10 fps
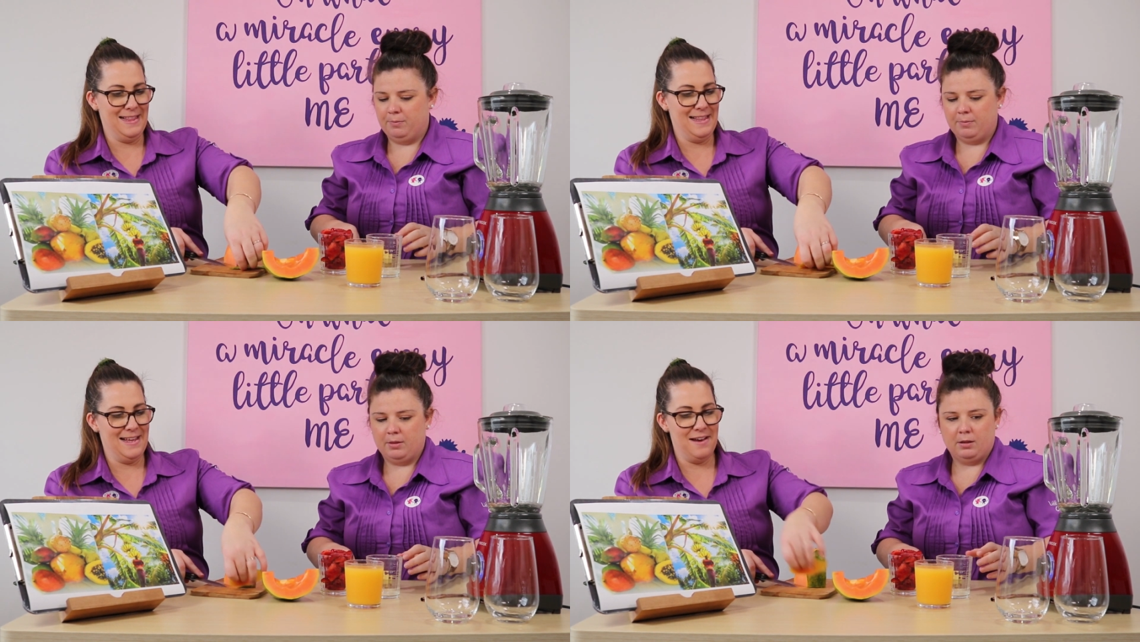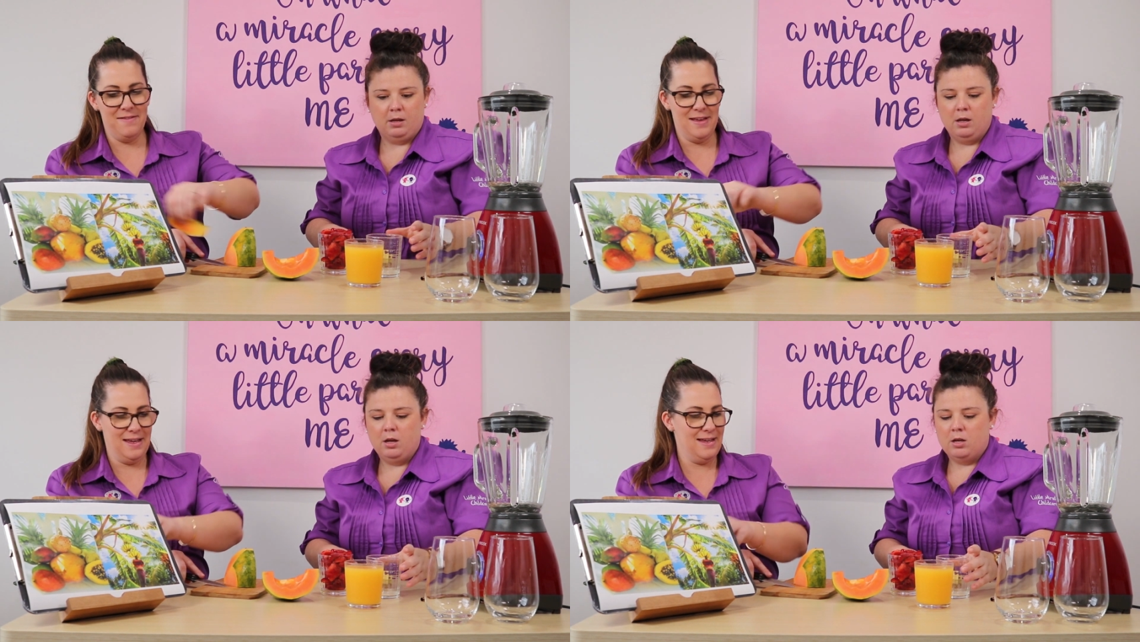
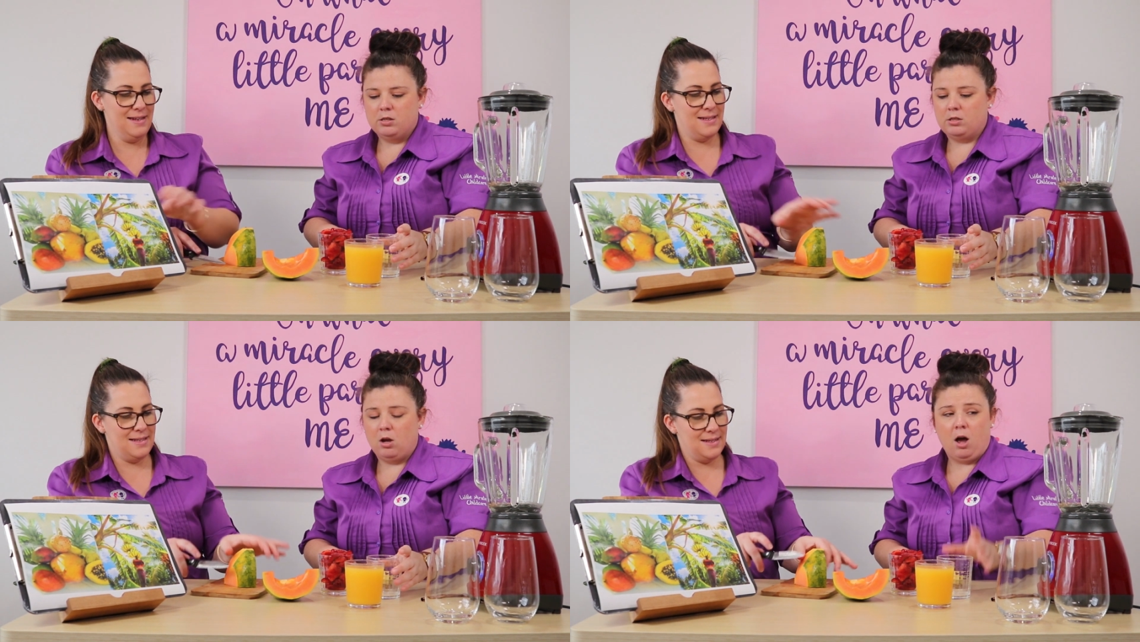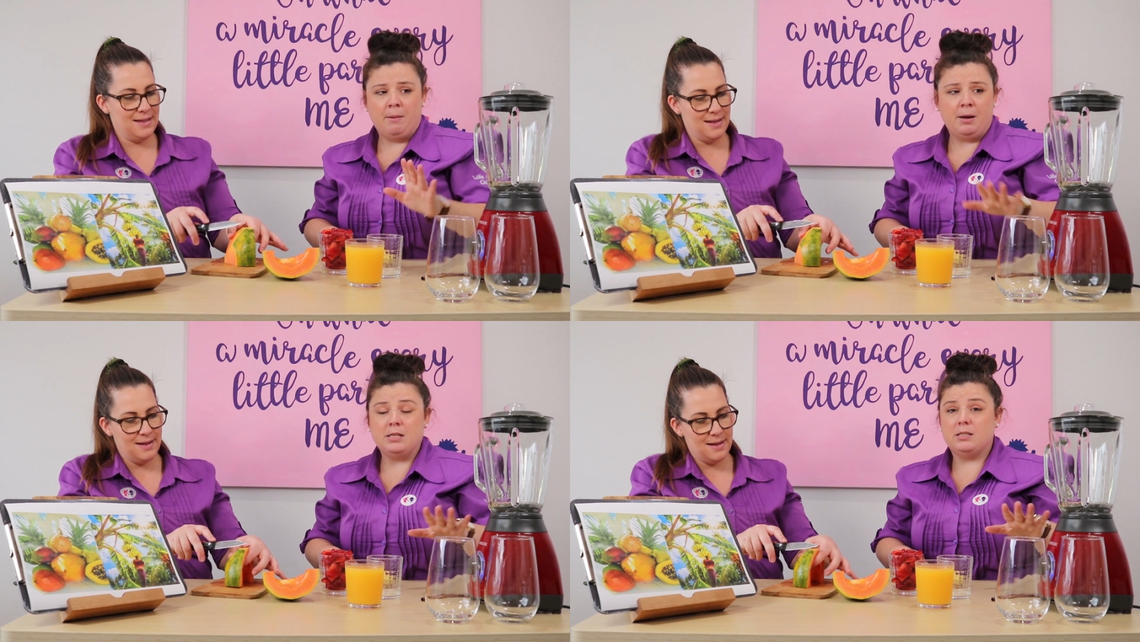Speaker 1: Love it. So
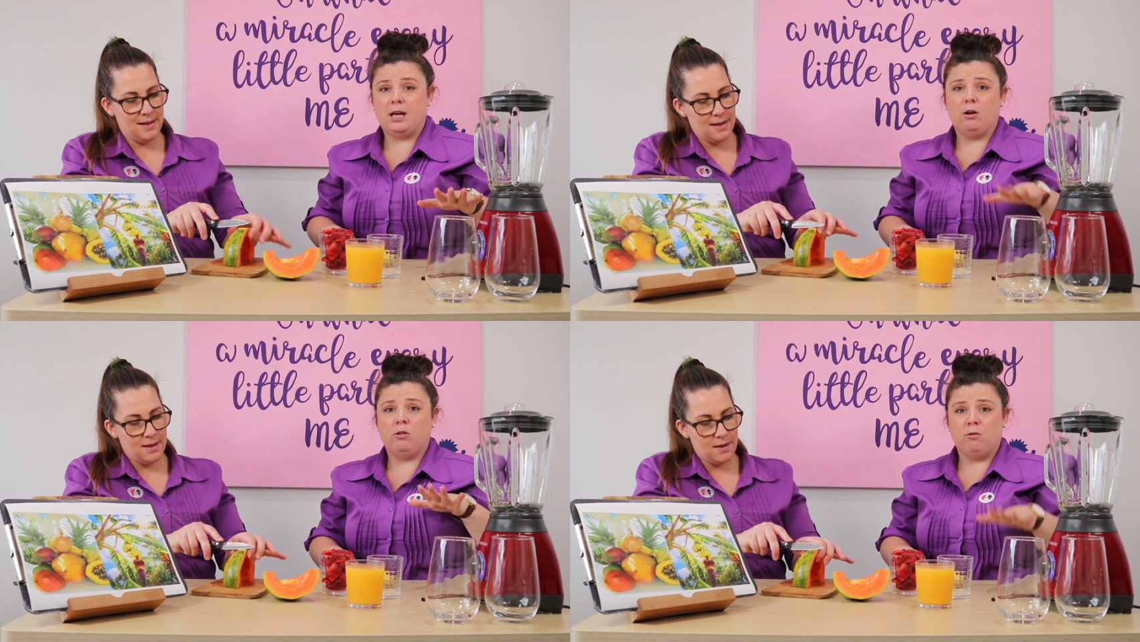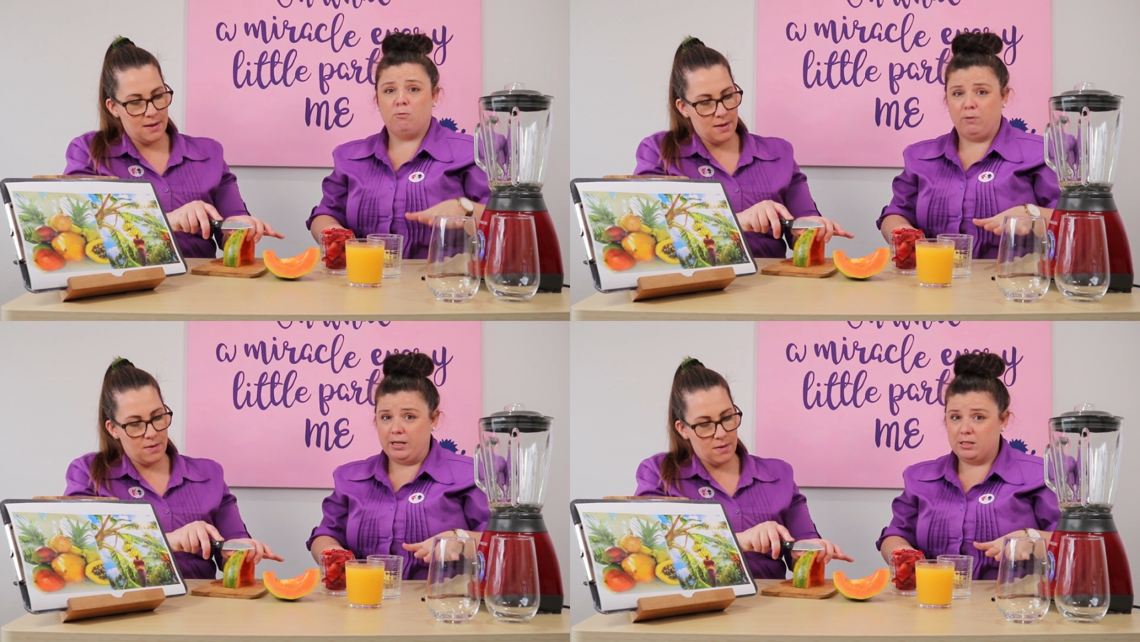I might start on
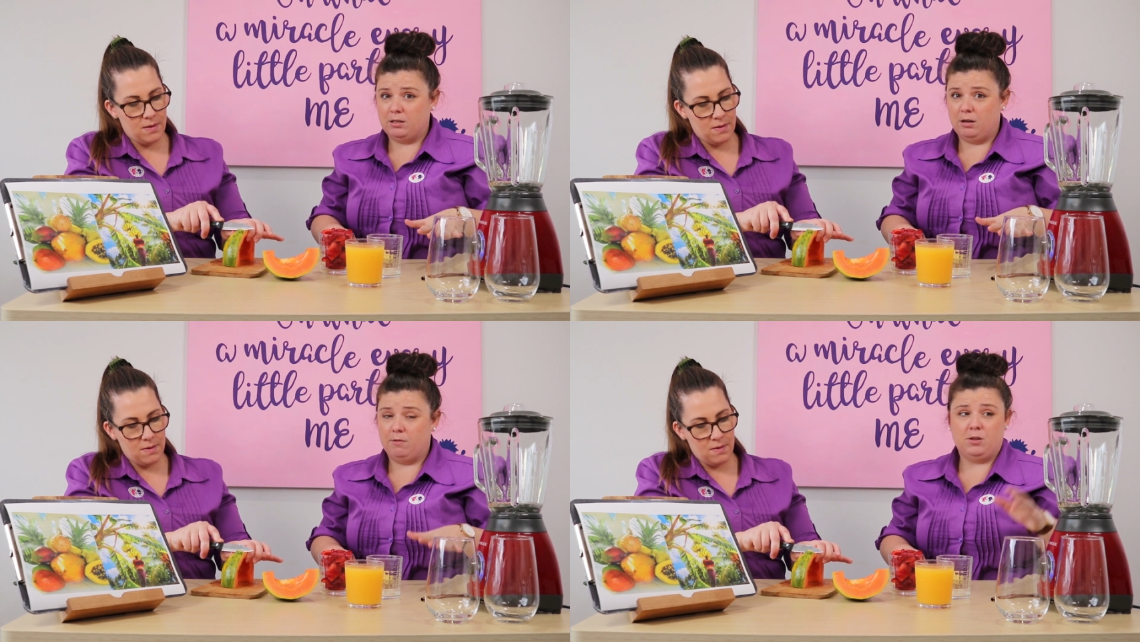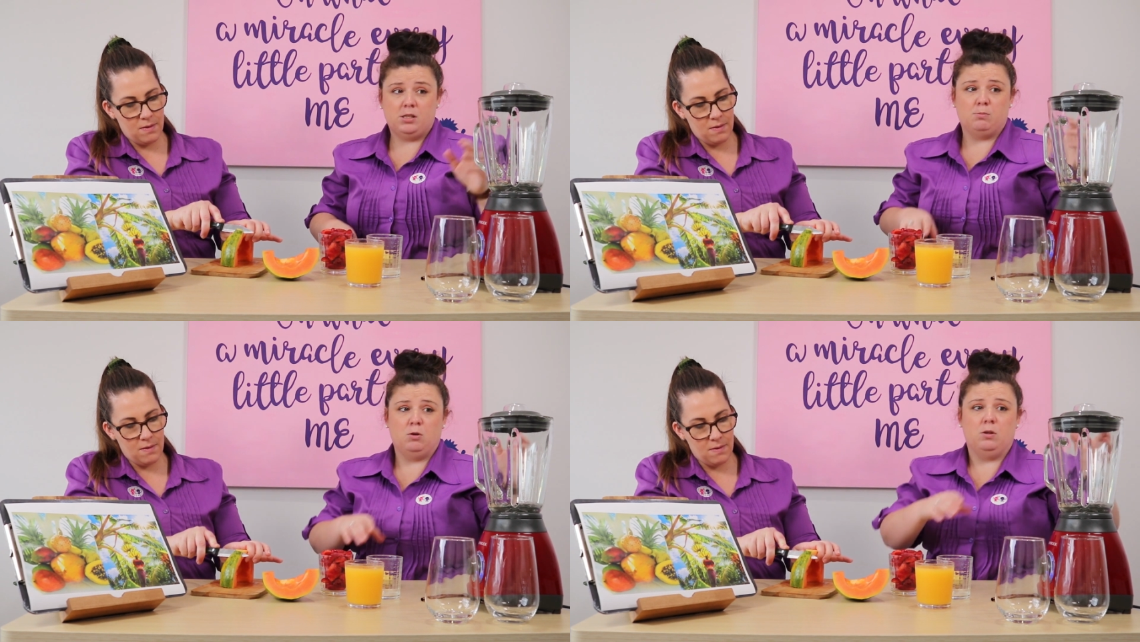the rest of
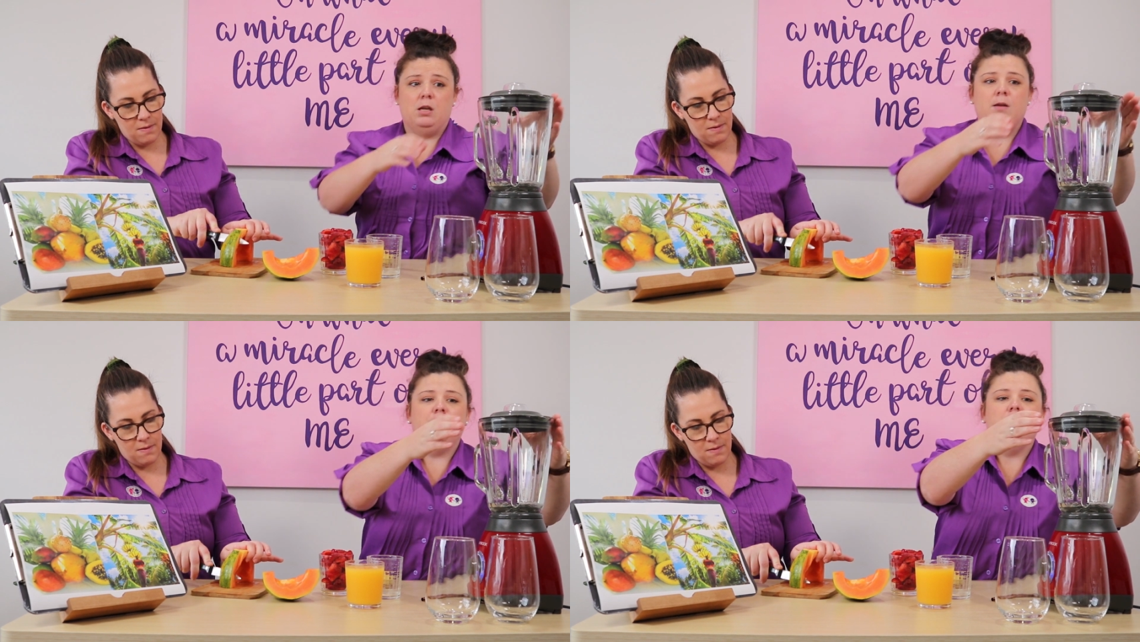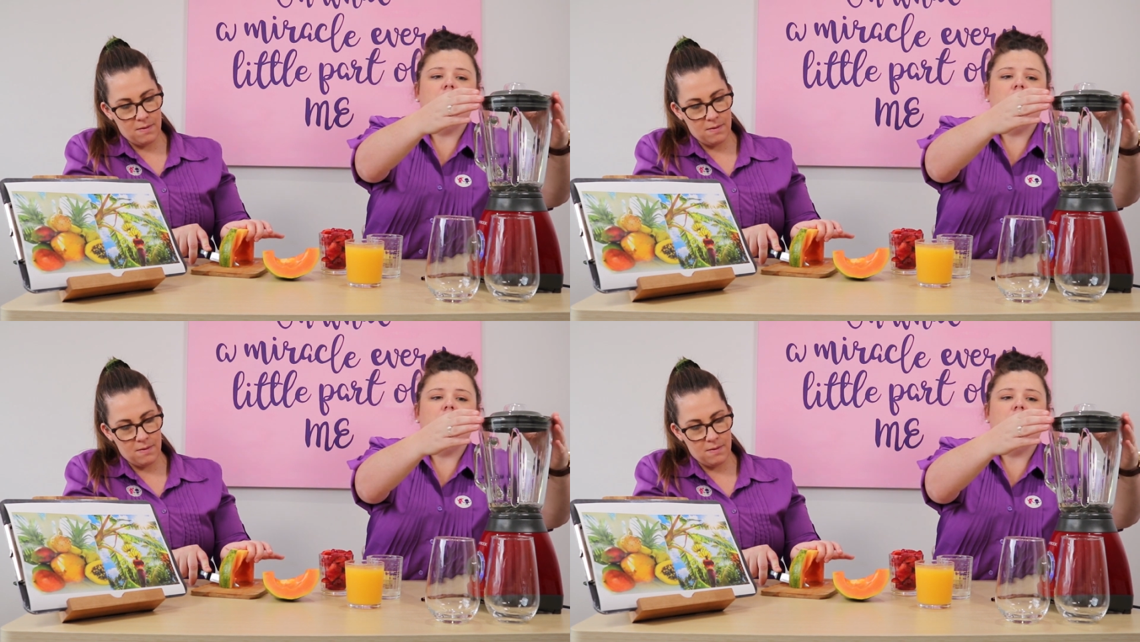the smoothie.